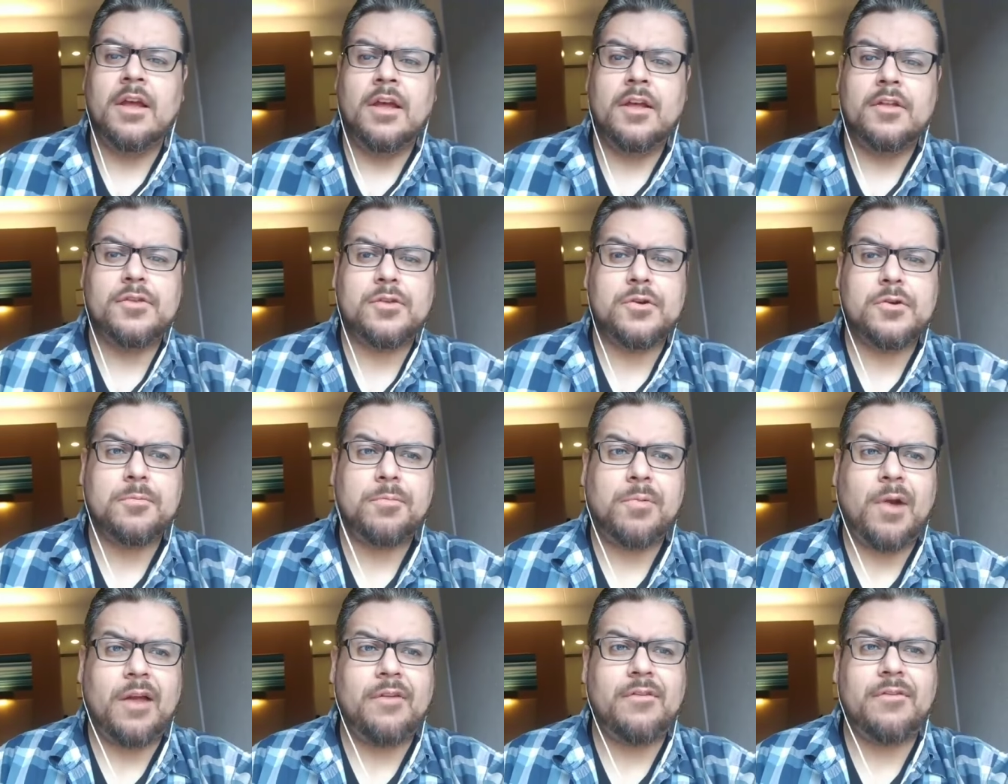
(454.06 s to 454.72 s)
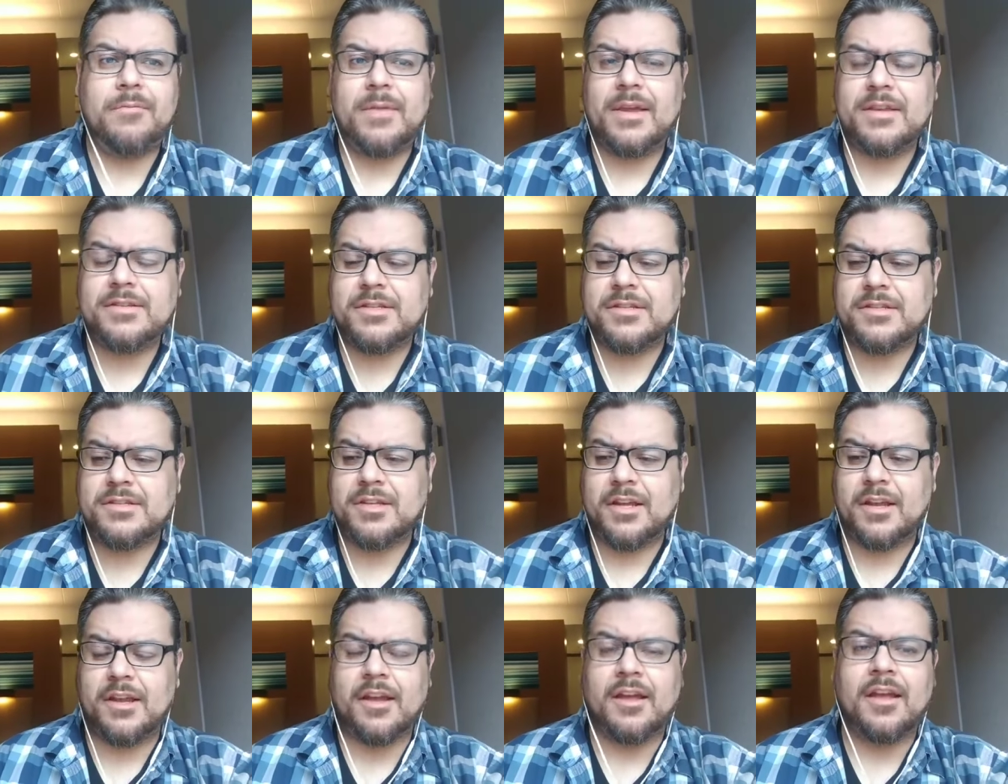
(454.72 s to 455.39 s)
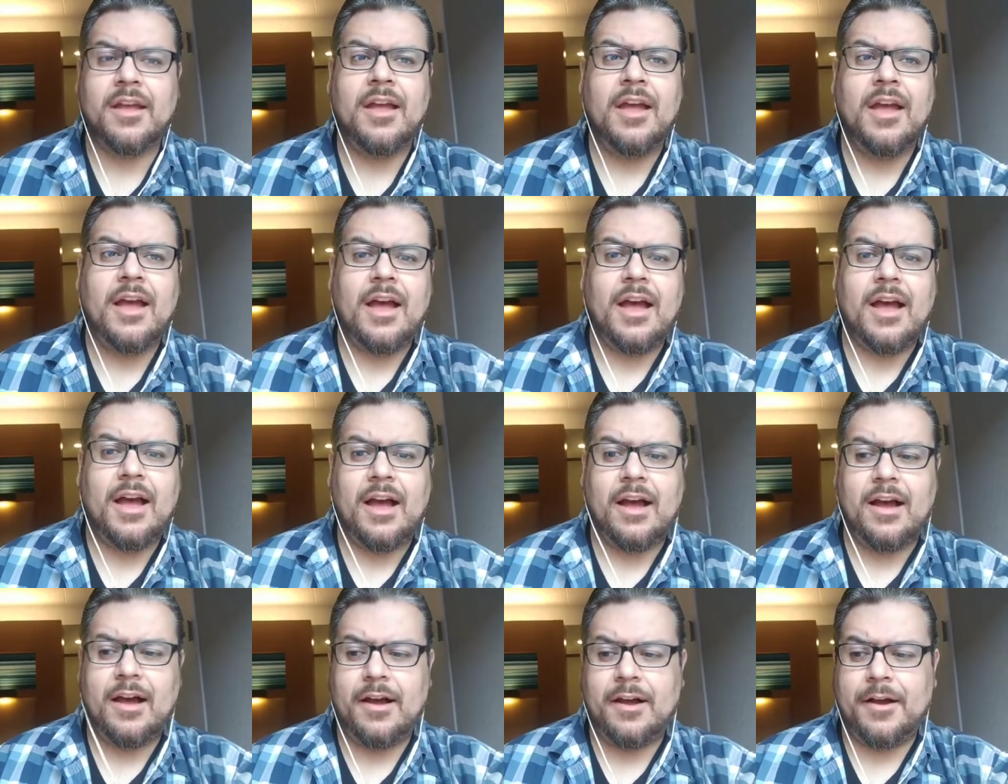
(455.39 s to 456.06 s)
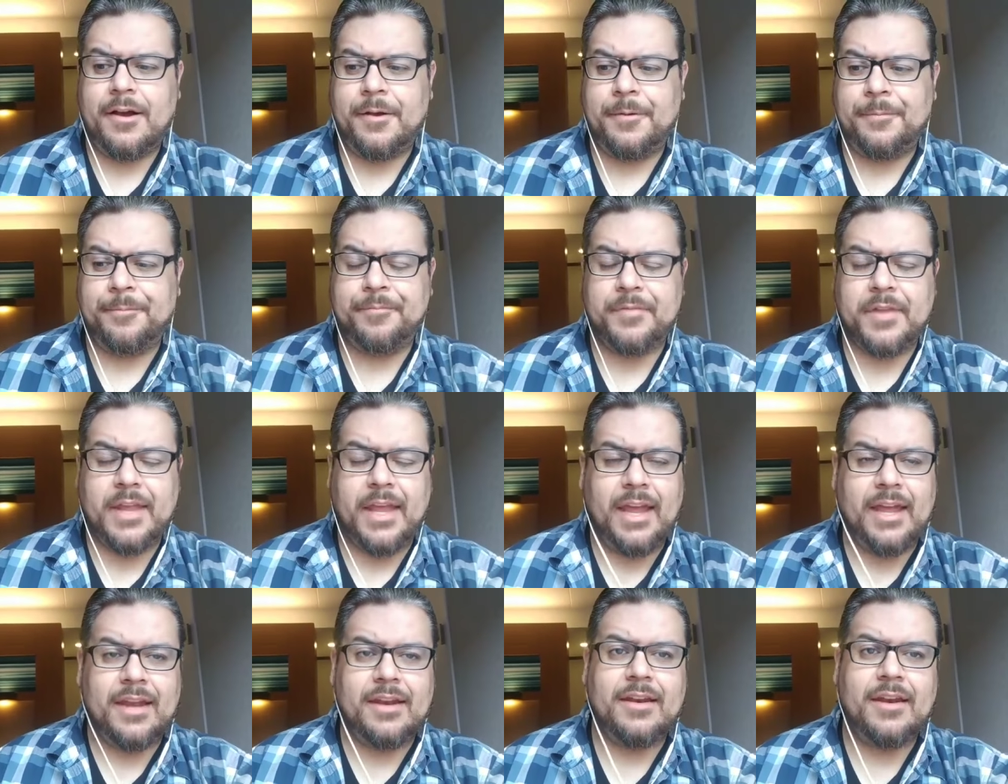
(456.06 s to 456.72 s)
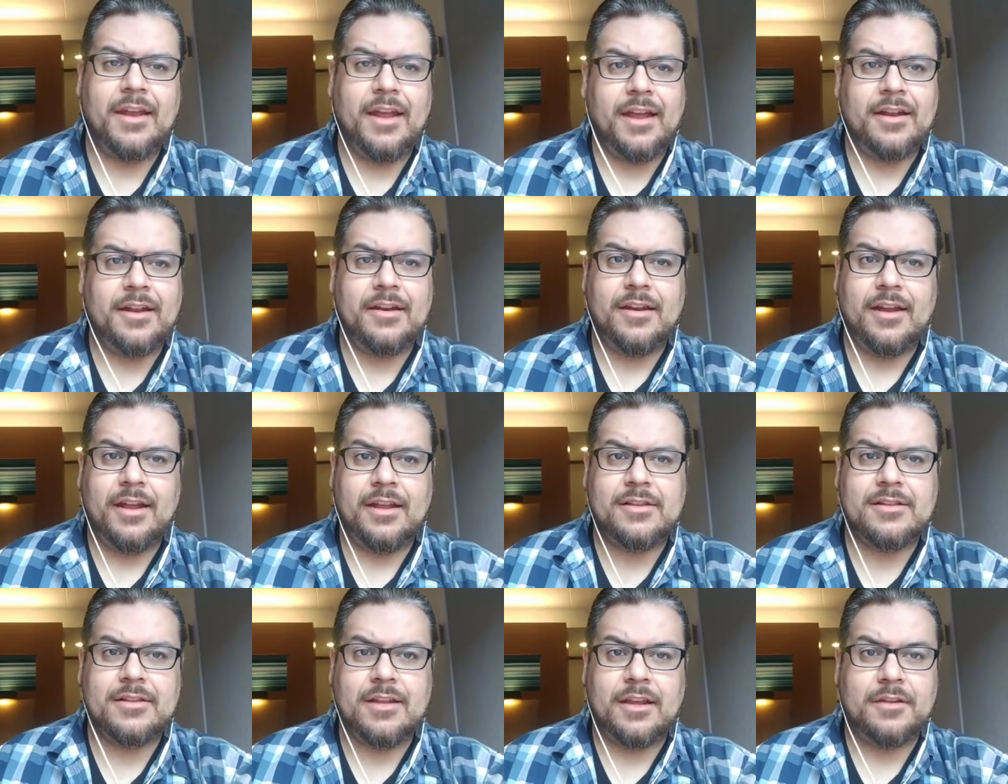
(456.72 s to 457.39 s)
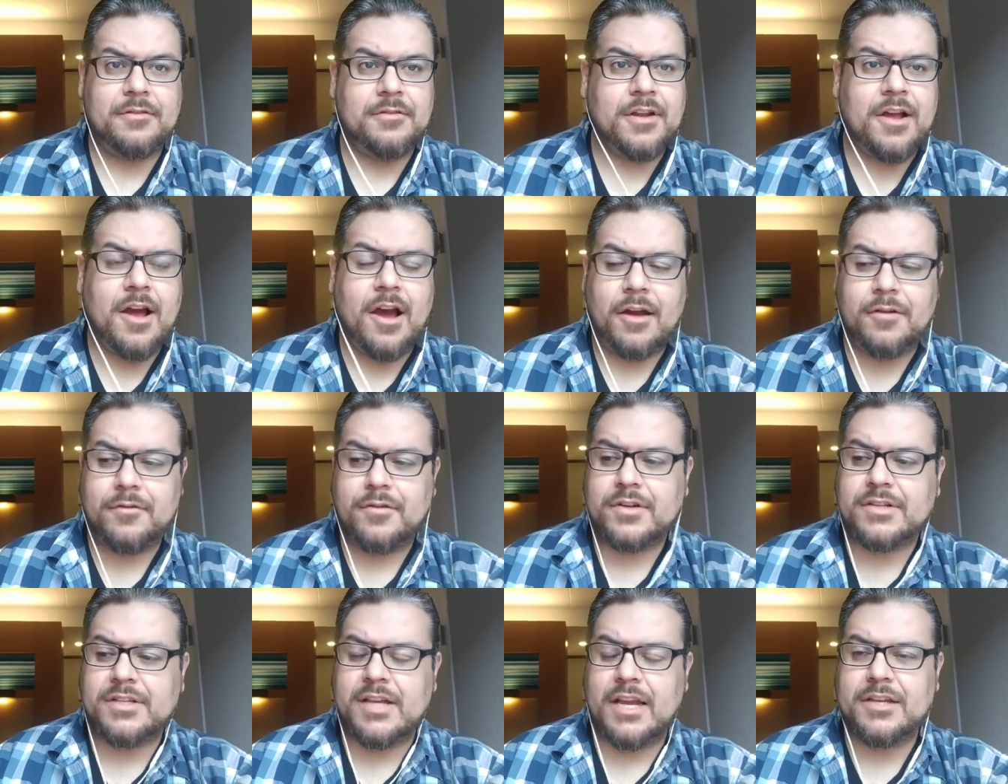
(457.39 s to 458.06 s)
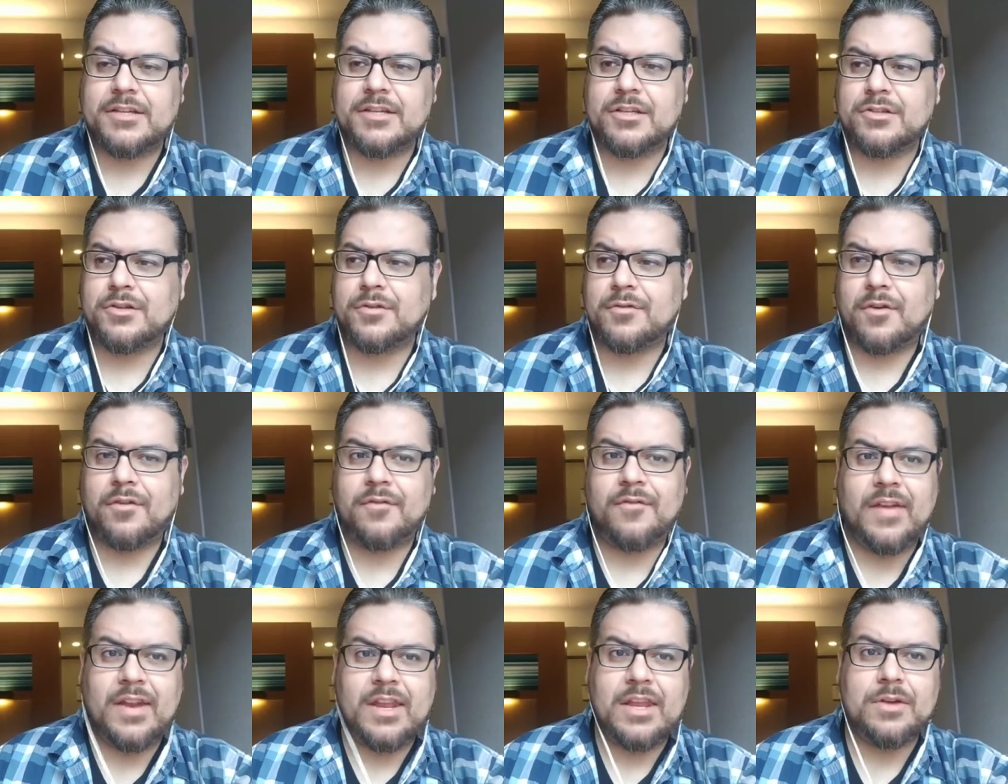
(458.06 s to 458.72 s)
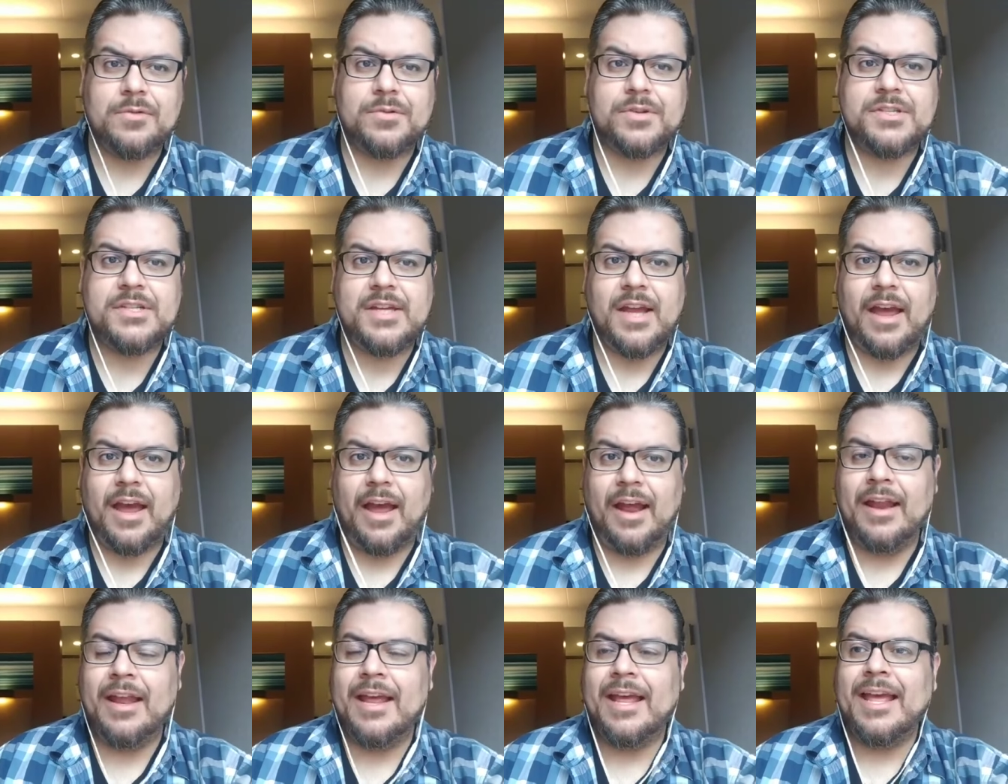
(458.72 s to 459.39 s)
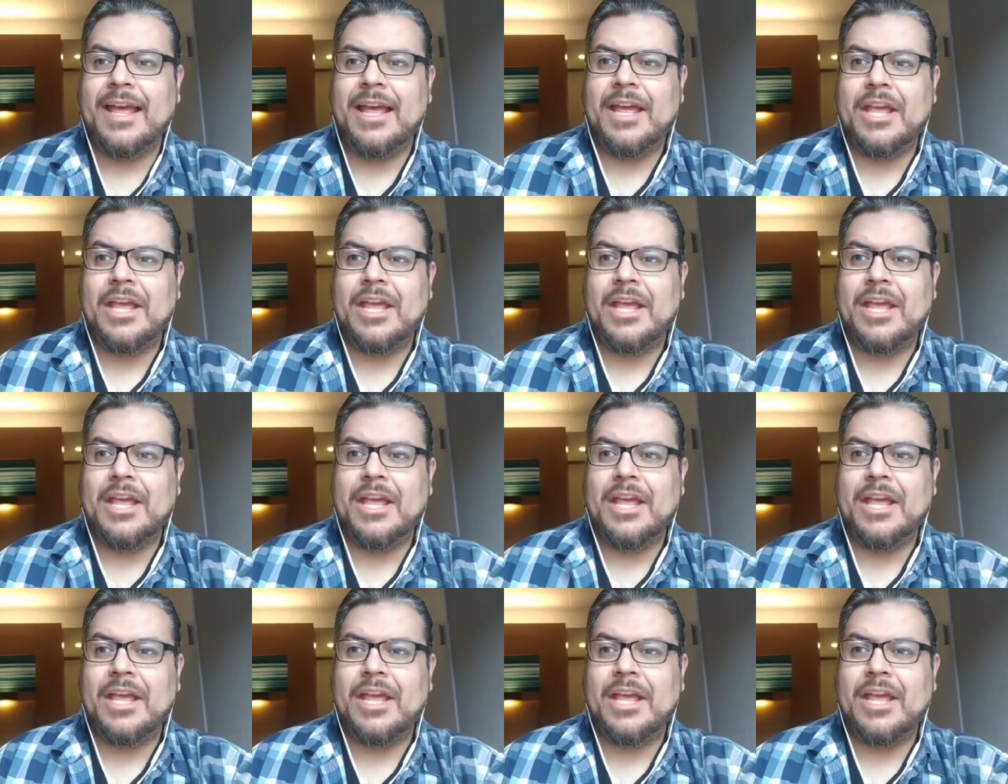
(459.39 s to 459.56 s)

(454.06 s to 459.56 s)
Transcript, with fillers: through private messaging, um, and, and, and, and conversations over video chat,